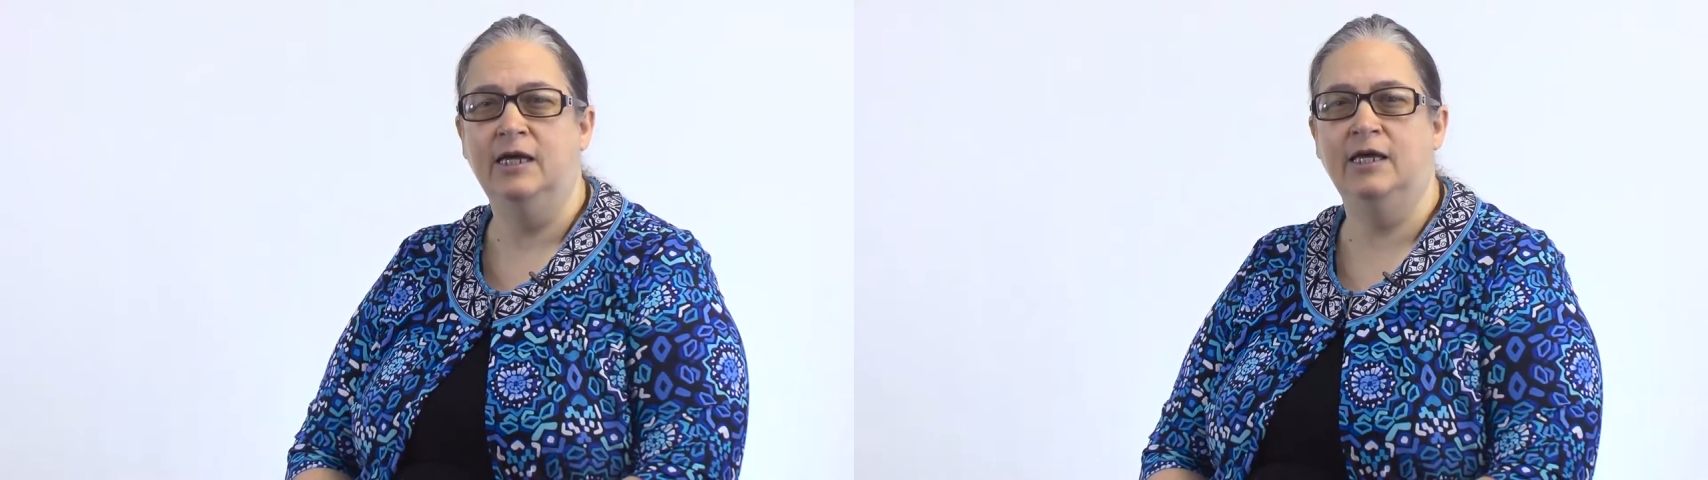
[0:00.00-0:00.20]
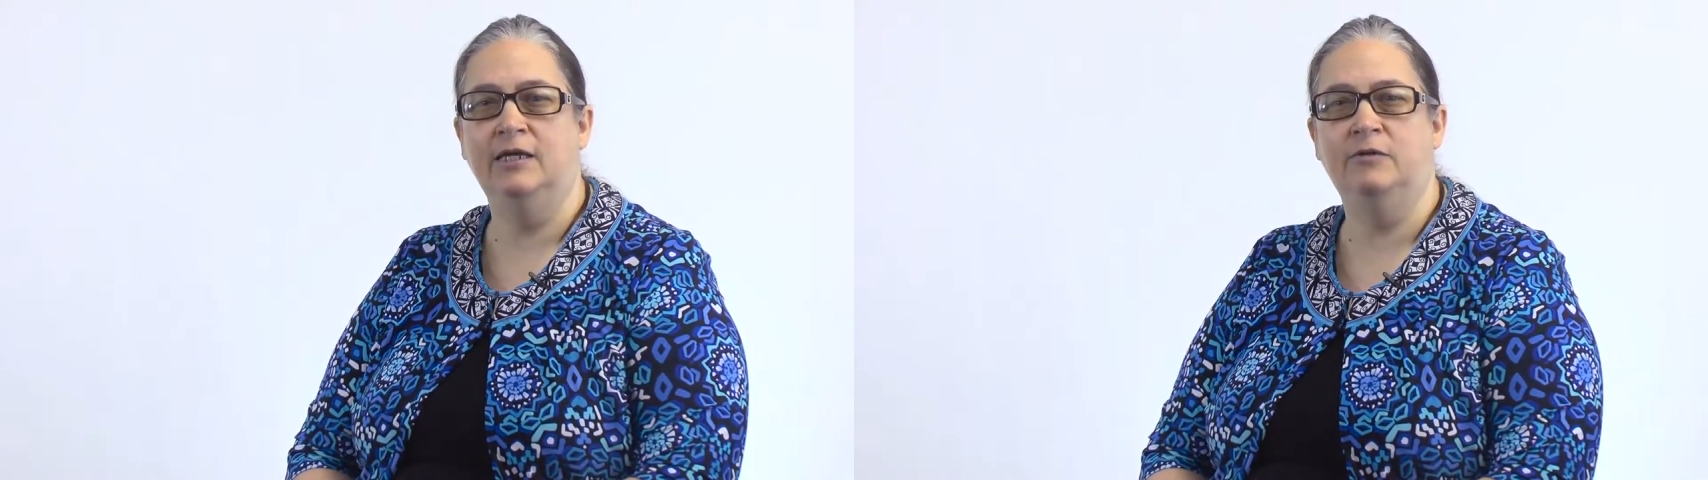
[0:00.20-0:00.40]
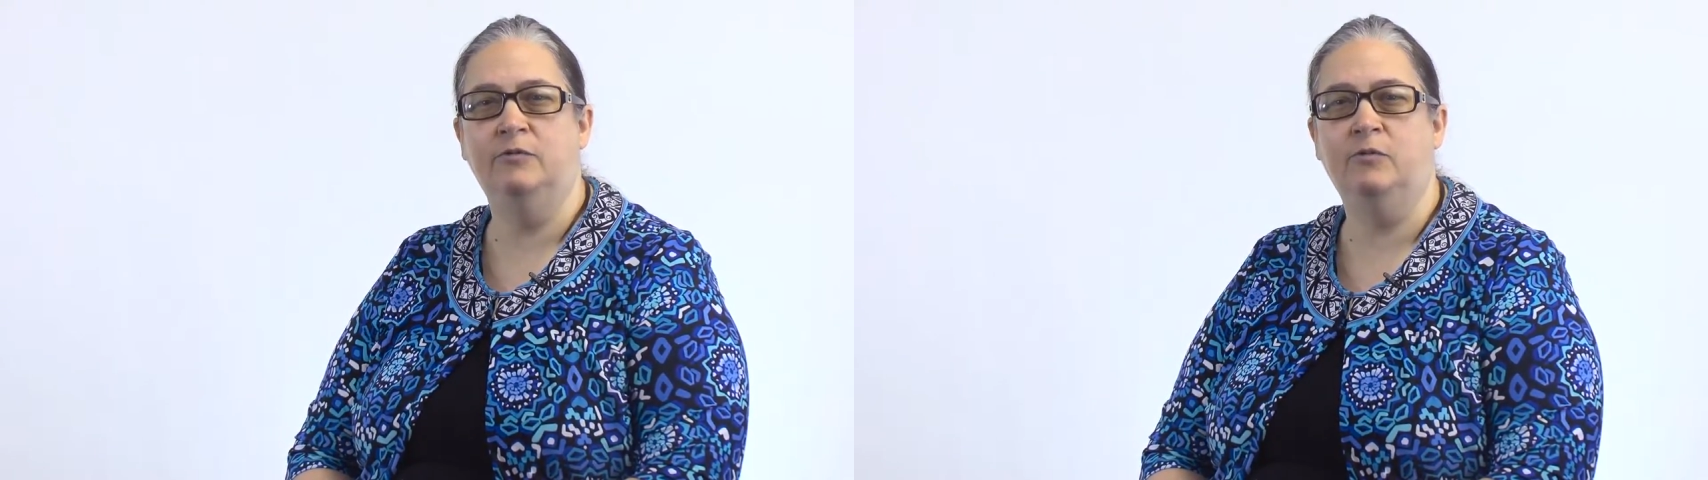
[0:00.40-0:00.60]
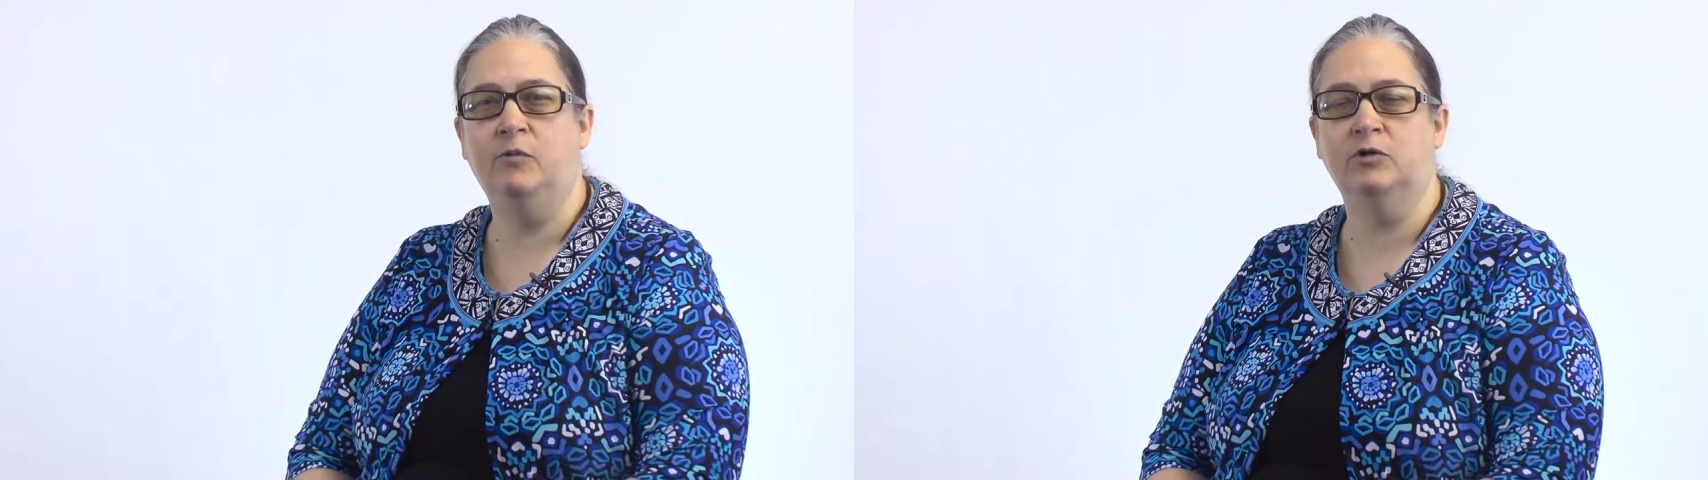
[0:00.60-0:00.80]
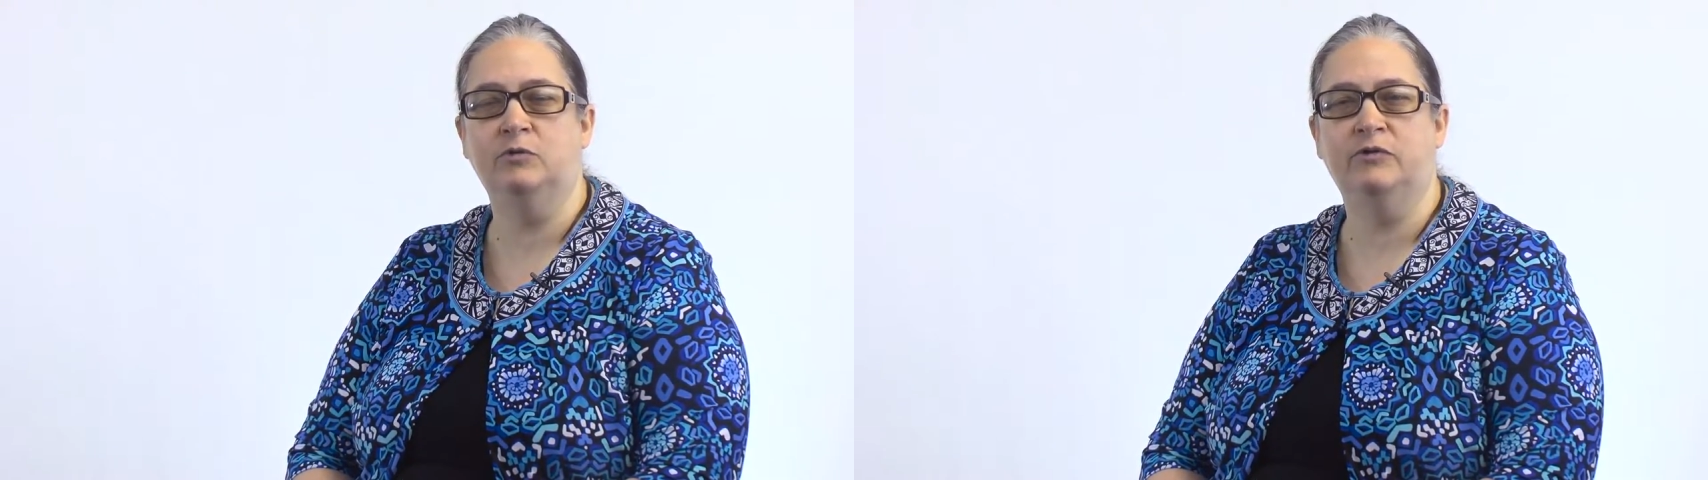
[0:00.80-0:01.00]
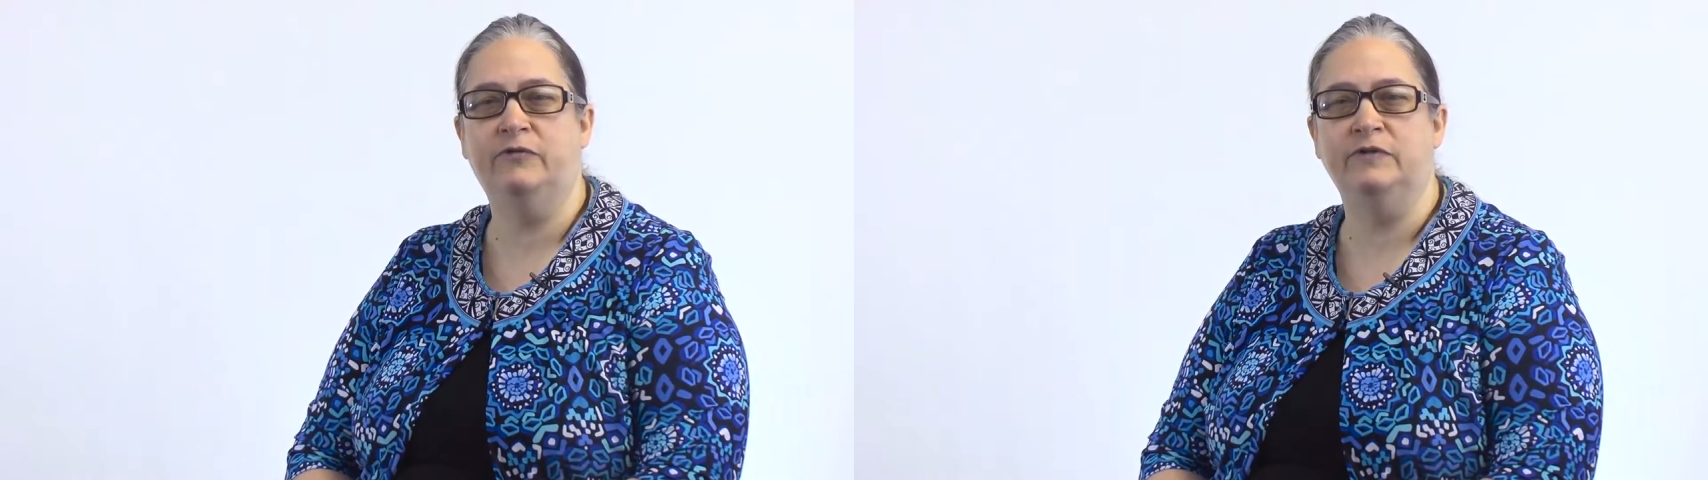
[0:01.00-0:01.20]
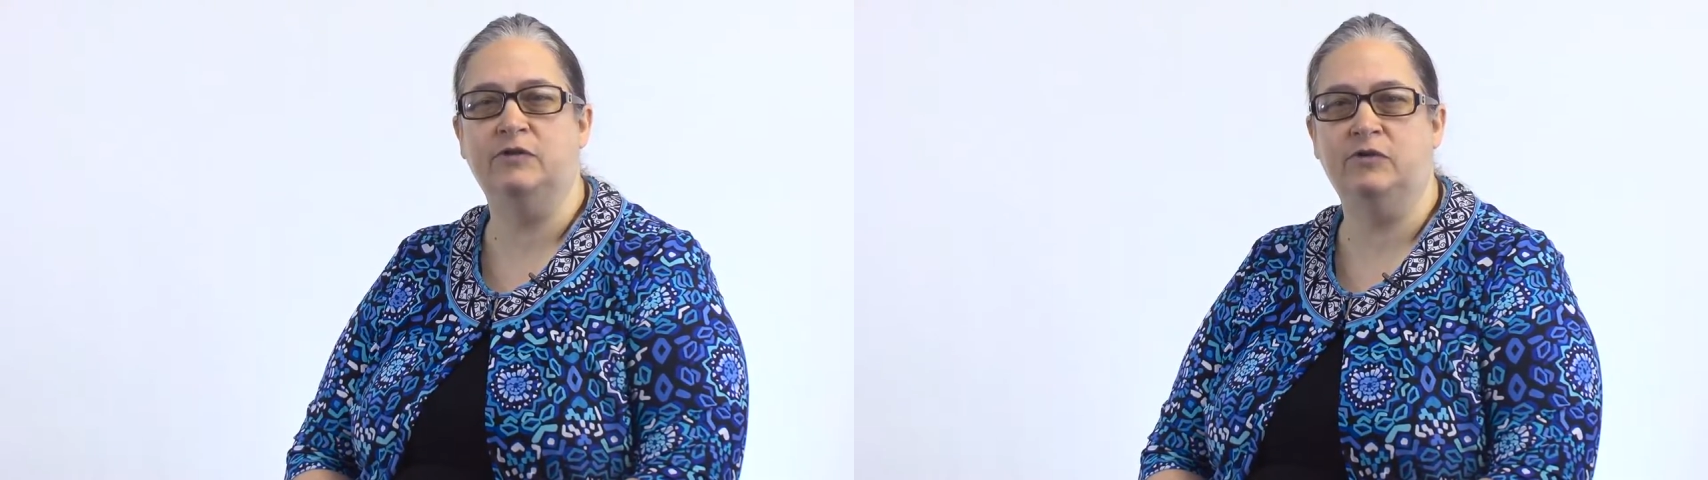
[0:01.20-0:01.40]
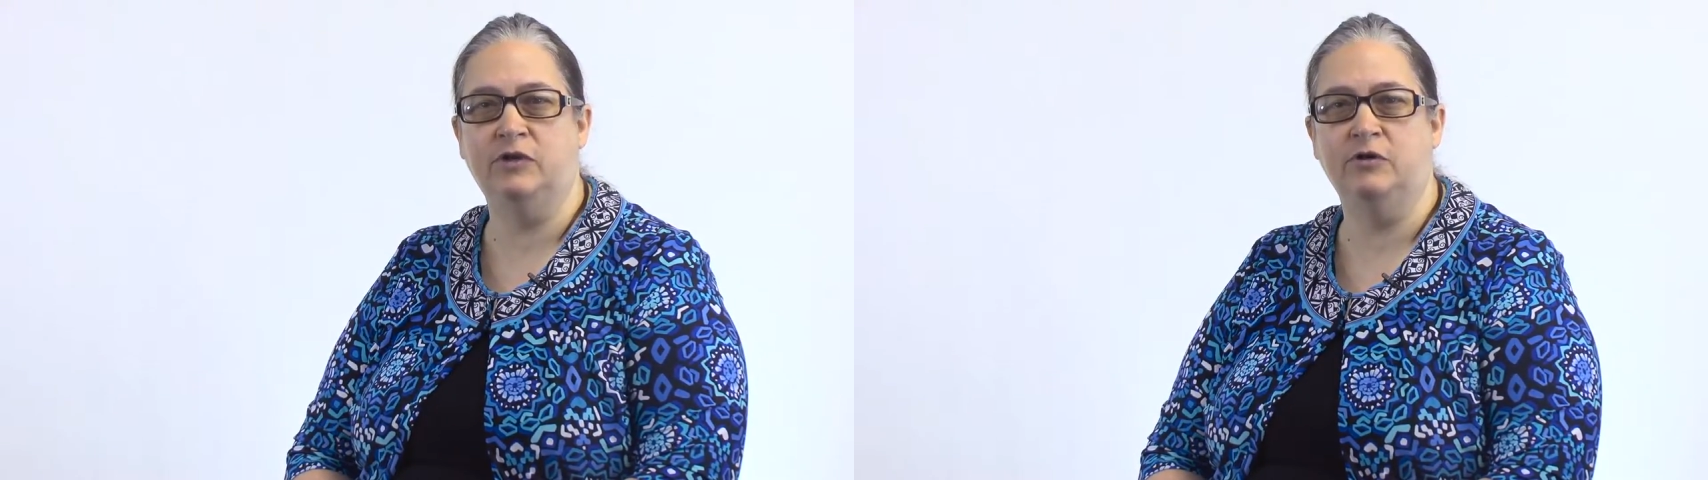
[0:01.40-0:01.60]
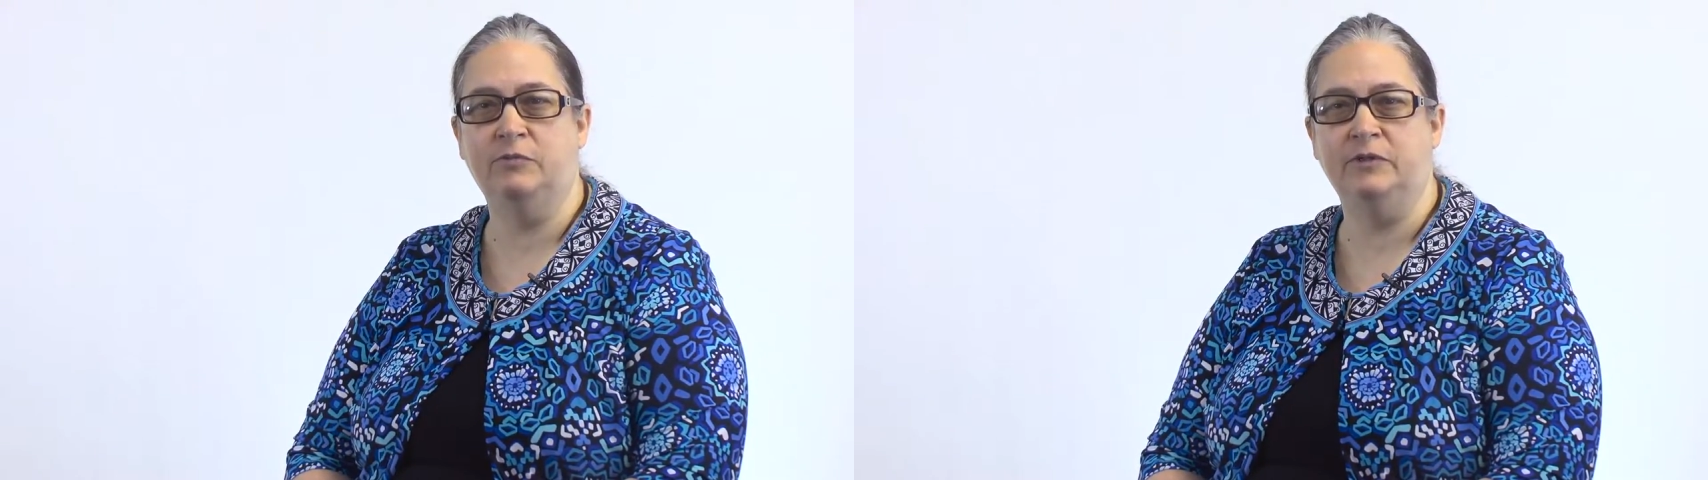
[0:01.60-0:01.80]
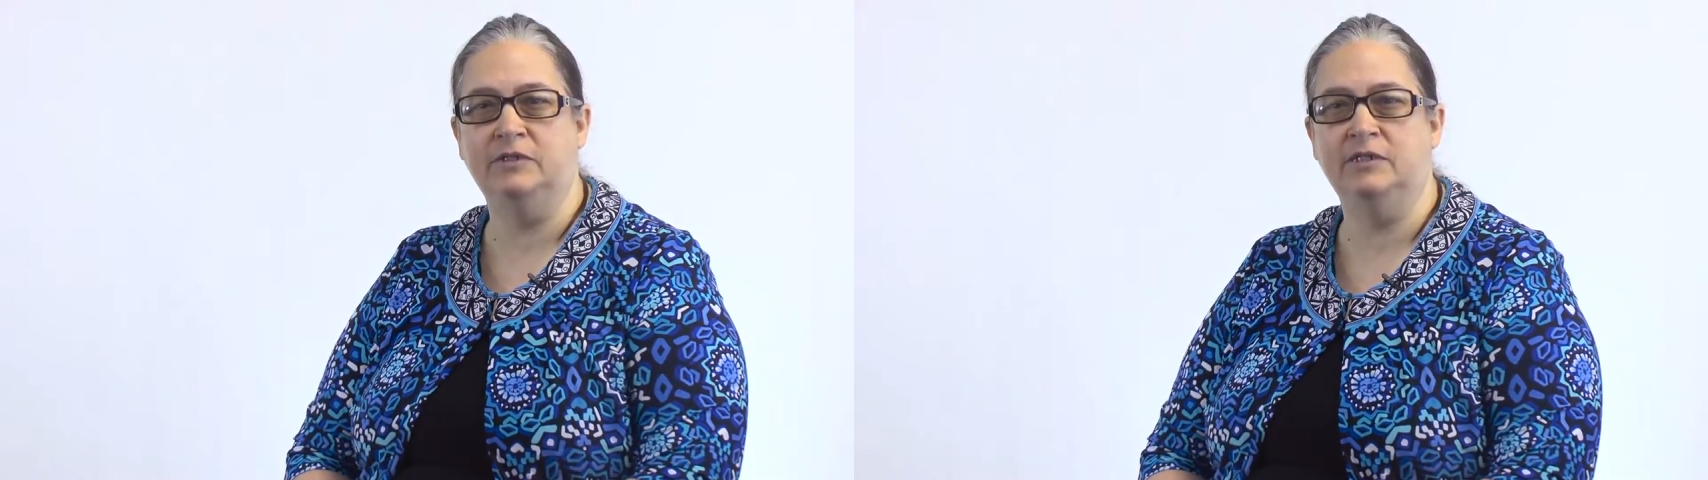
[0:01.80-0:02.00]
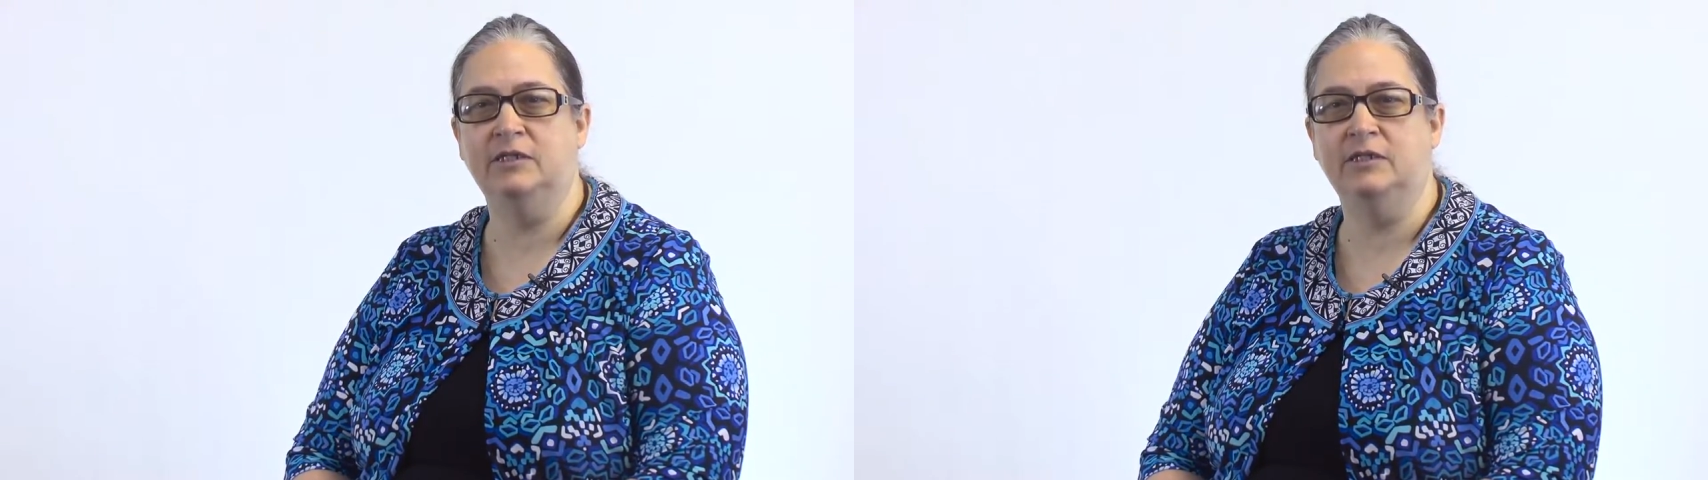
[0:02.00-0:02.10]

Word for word: and worked with a physical therapist